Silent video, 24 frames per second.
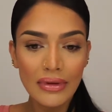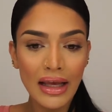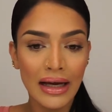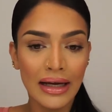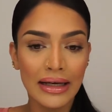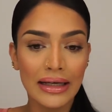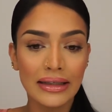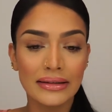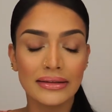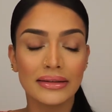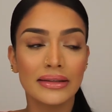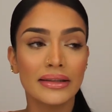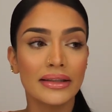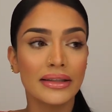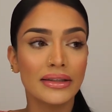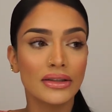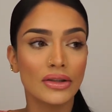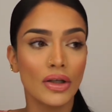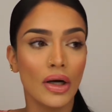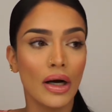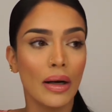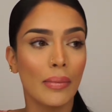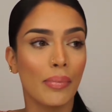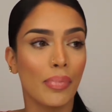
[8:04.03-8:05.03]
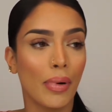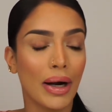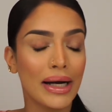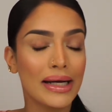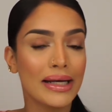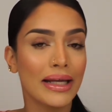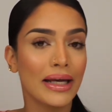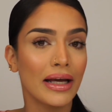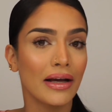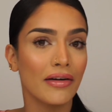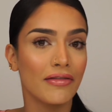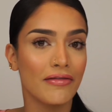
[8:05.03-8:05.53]
I instantly saw a
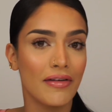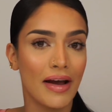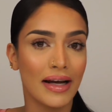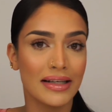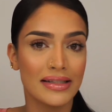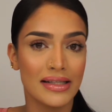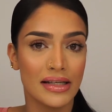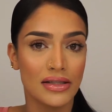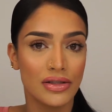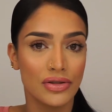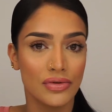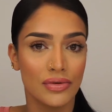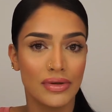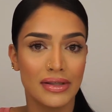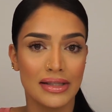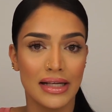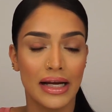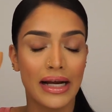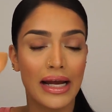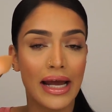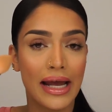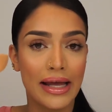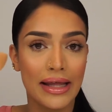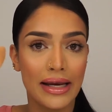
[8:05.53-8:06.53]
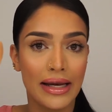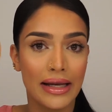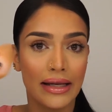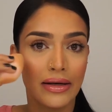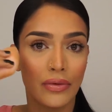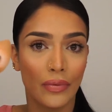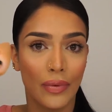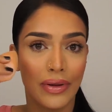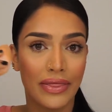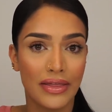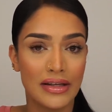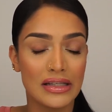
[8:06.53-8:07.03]
brightening effect as soon as I hit
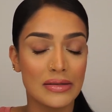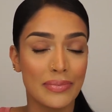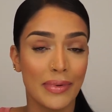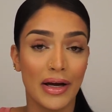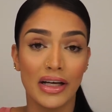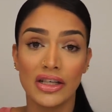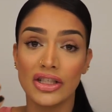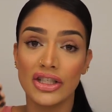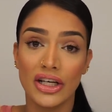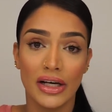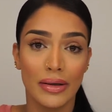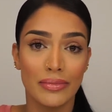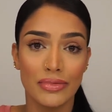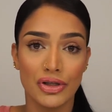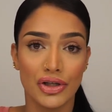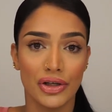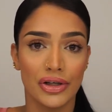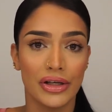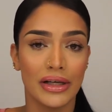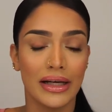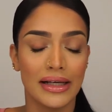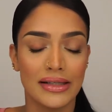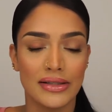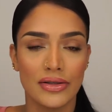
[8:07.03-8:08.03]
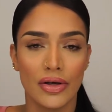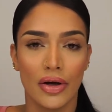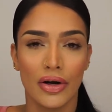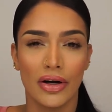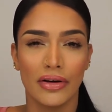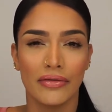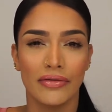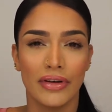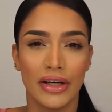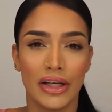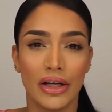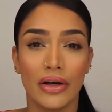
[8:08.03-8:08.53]
it with the sponge, and I'm sure you guys saw it
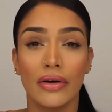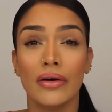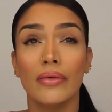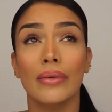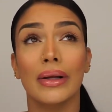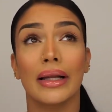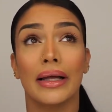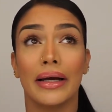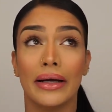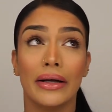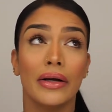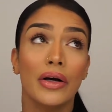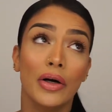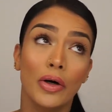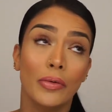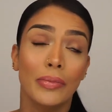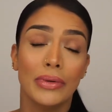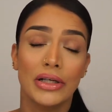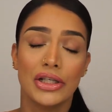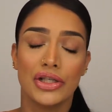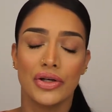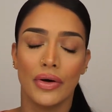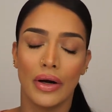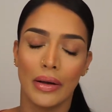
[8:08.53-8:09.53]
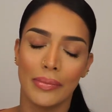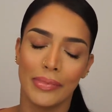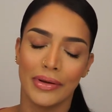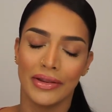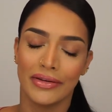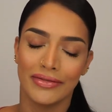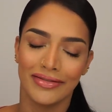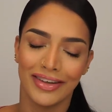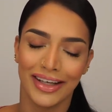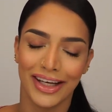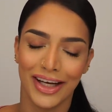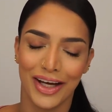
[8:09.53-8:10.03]
on video. Well, I hope it showed up on
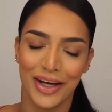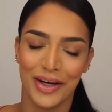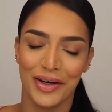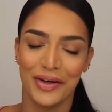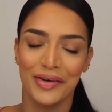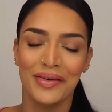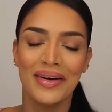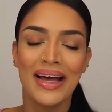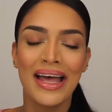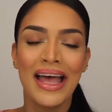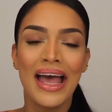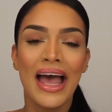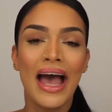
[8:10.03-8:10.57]
the video.